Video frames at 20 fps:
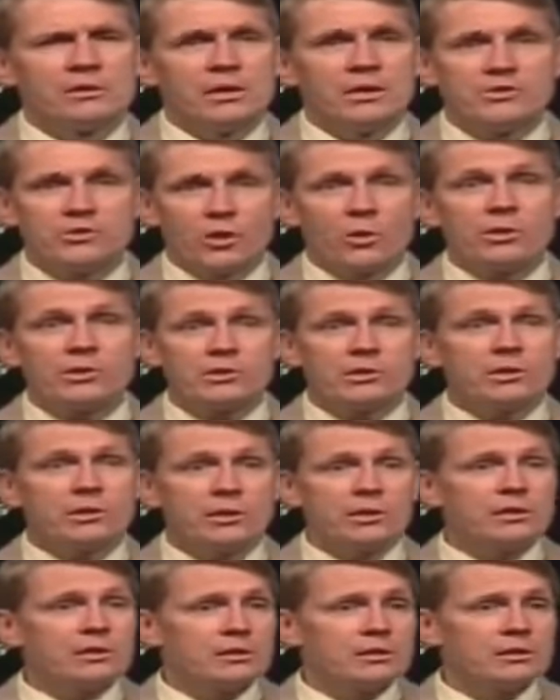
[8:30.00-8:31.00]
I said, oh, it's still
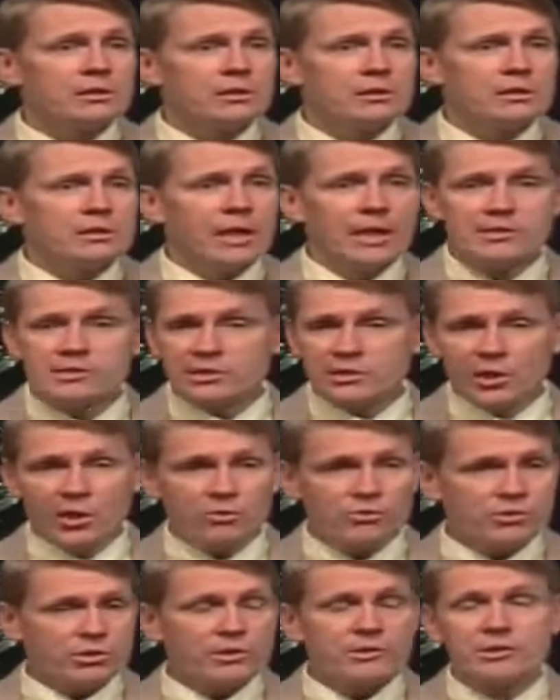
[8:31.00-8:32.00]
here. I said, the
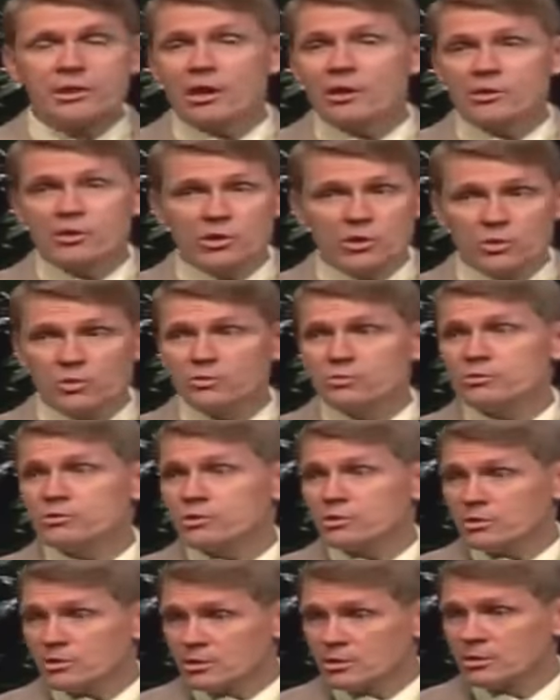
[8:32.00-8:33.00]
oceans are
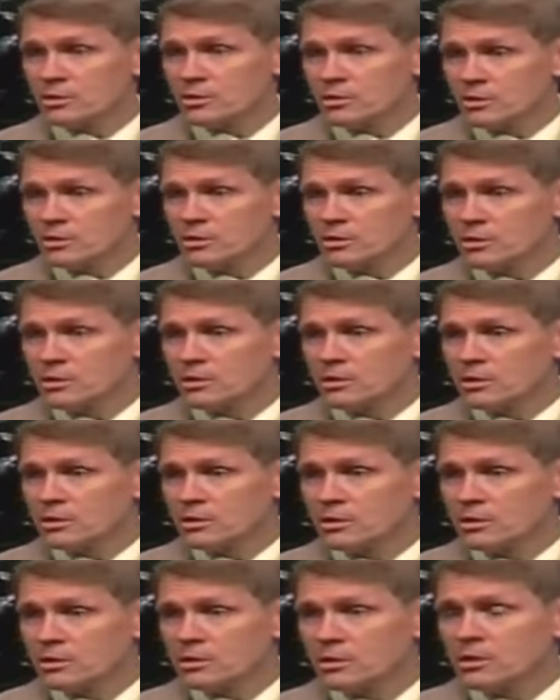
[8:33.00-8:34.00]
huge.
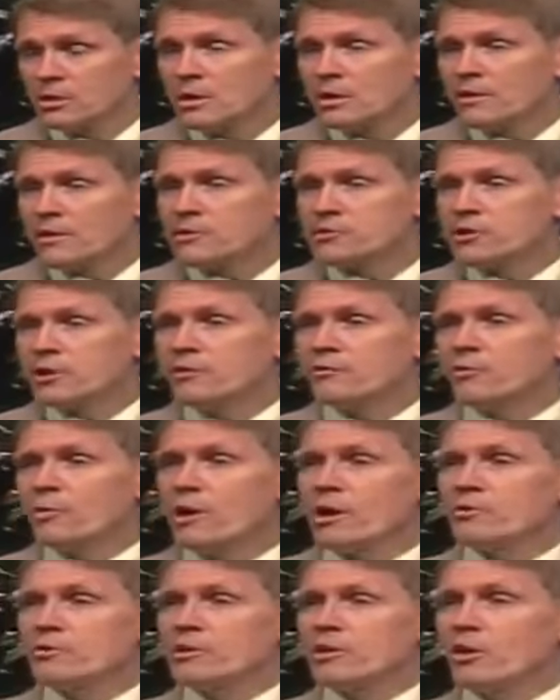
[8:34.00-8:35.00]
There's enough
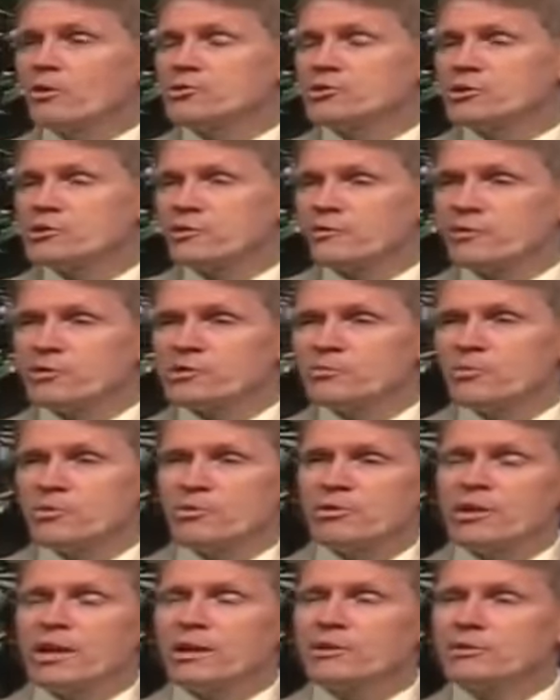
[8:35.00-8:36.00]
water in the oceans. If you
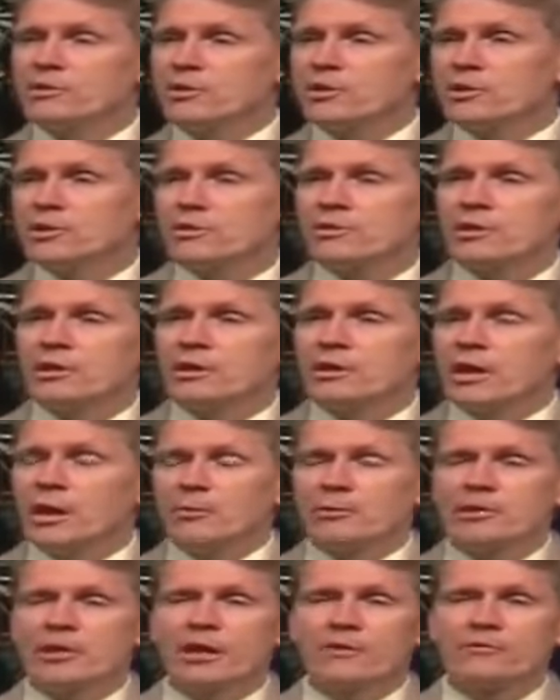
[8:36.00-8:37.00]
smoothed out the earth, it
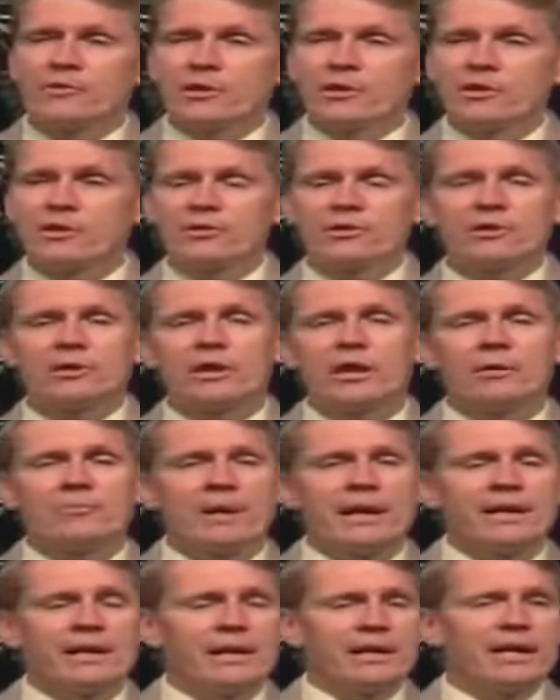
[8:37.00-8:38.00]
would cover the earth a
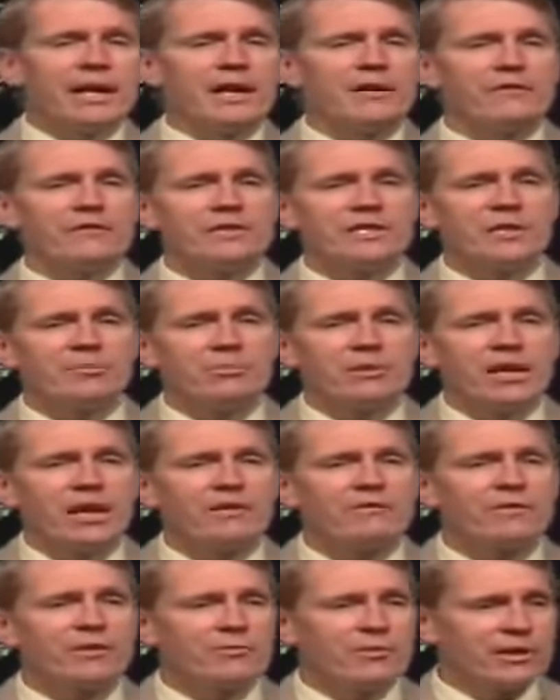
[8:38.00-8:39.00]
mile and a half deep
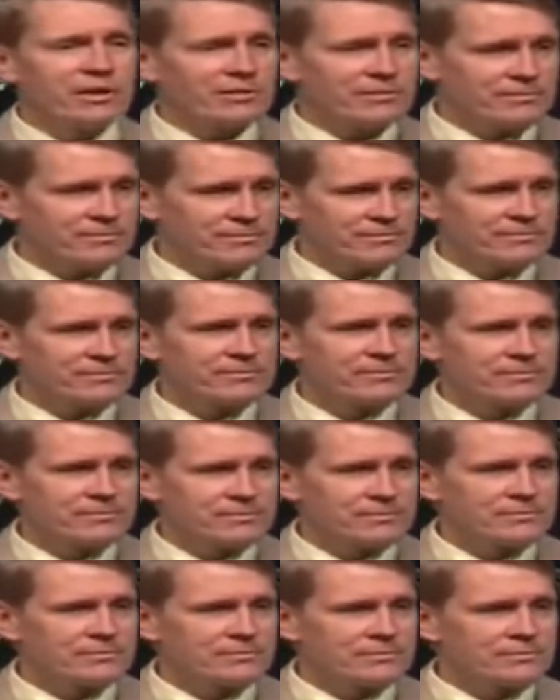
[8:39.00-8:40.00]
everywhere.
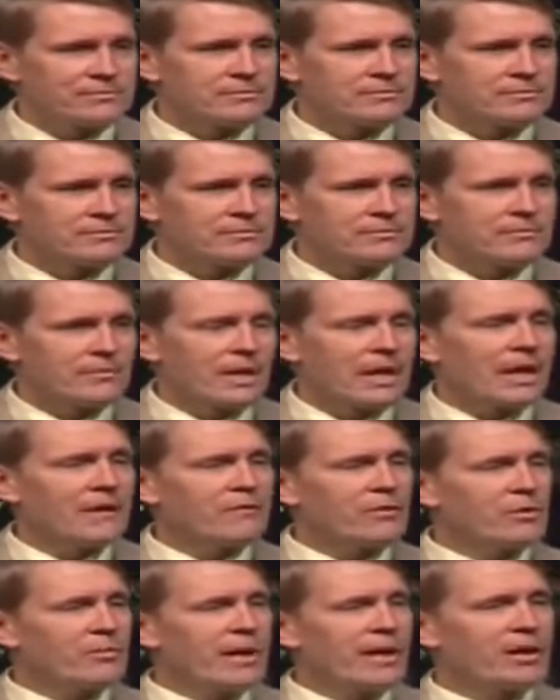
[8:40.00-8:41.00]
I
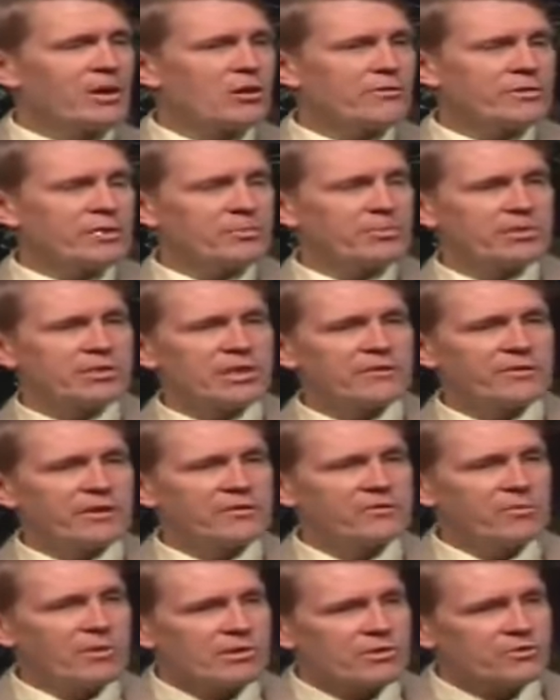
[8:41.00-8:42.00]
flew back over to
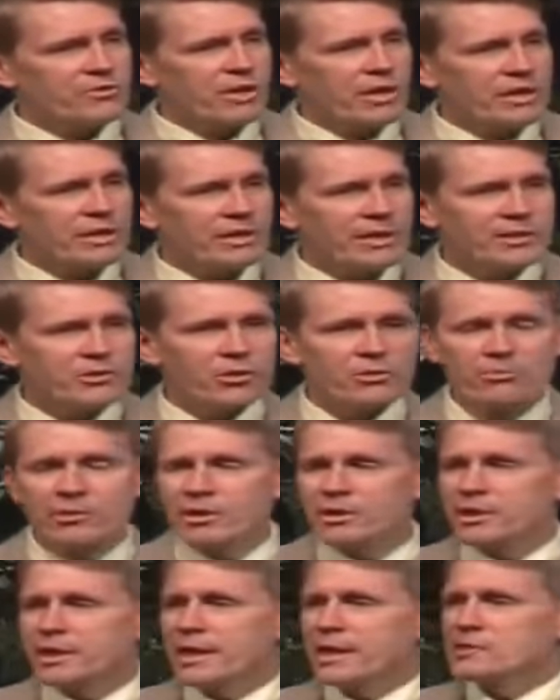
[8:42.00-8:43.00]
Pacific from Australia. I told
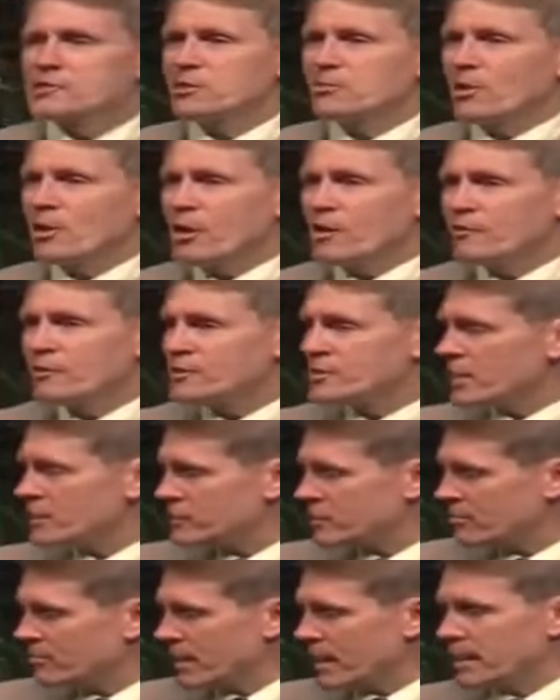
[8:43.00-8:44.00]
one of the guys in the office, I
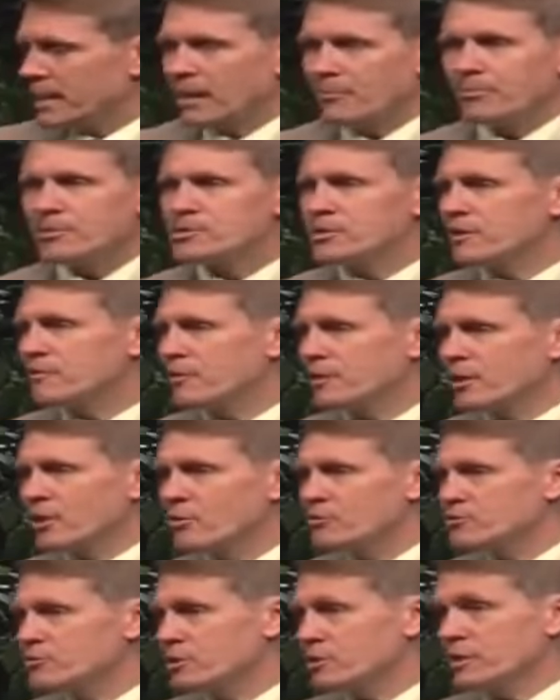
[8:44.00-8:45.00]
said, man, that Pacific
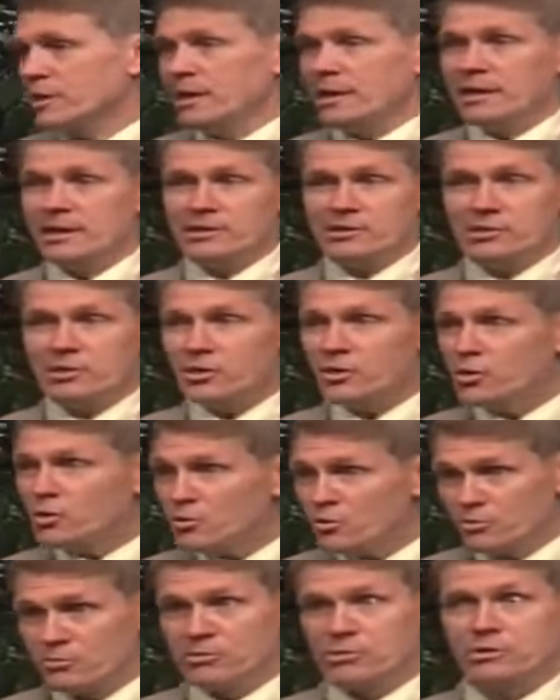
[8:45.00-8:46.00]
Ocean is
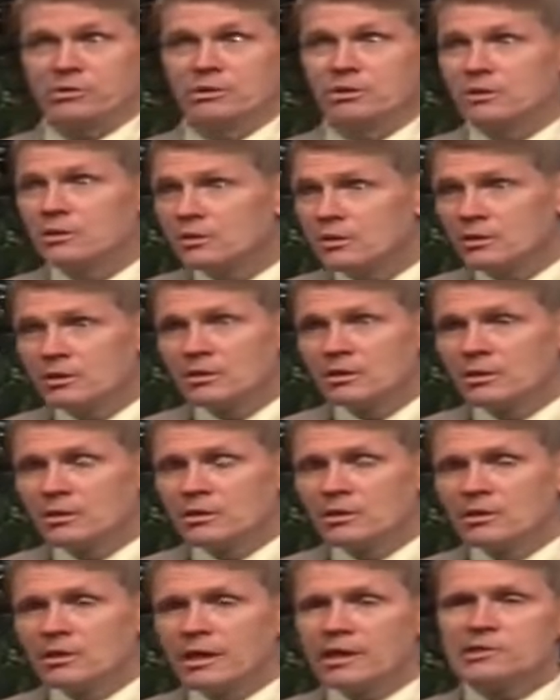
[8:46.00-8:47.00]
huge.
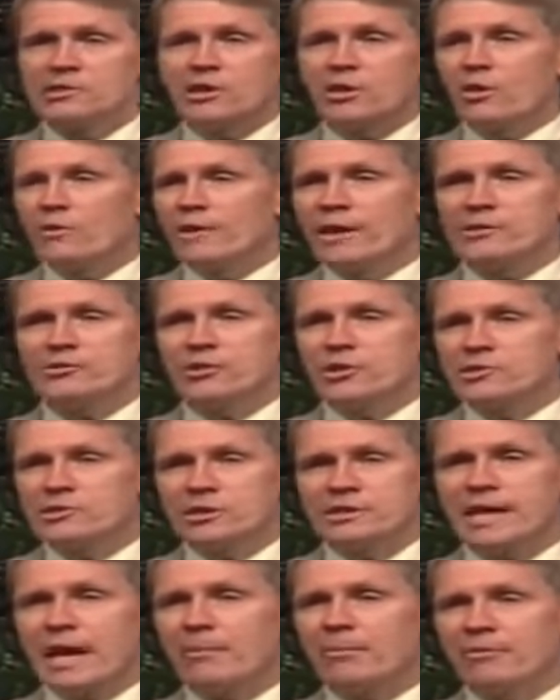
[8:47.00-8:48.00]
He said, oh, that's just
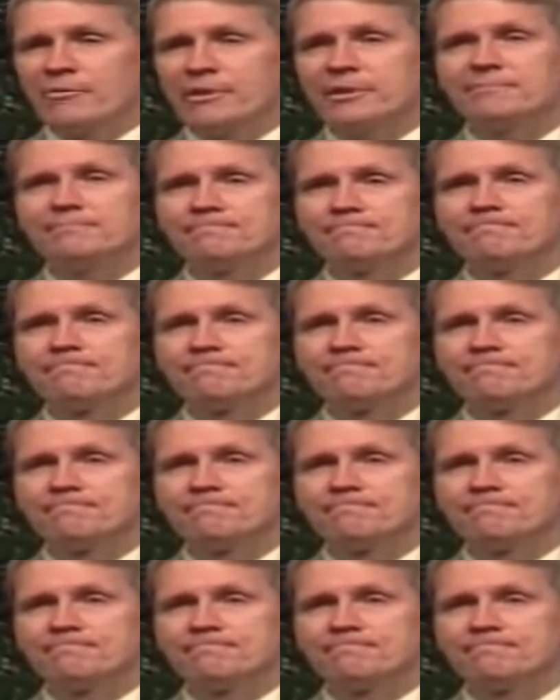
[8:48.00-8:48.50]
the top of it.